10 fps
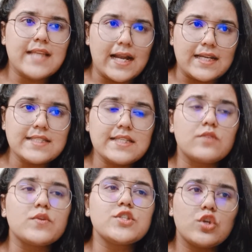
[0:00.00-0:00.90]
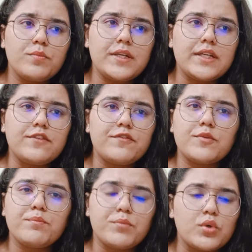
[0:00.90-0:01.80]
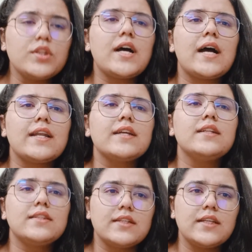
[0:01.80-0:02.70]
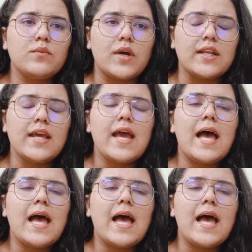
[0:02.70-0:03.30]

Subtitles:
that is, it was omitted from both Article 31